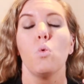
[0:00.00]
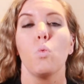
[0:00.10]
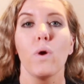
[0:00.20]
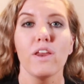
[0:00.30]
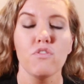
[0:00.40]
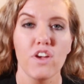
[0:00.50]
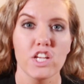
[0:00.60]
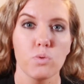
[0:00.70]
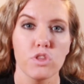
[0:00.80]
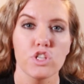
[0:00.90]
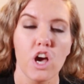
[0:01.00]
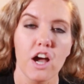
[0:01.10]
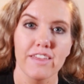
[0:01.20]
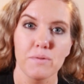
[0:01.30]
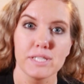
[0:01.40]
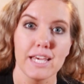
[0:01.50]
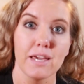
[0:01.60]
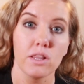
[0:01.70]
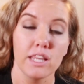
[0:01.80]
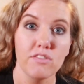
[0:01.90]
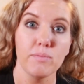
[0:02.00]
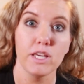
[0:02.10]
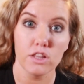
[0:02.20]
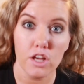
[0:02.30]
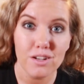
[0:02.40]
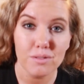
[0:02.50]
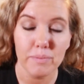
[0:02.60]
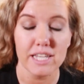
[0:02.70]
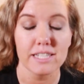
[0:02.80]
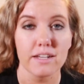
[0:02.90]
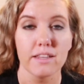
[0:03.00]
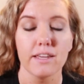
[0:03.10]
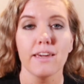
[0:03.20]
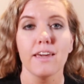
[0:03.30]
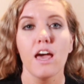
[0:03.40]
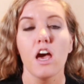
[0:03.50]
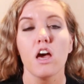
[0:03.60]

when faced with a dog that was saying, leave me alone, basically,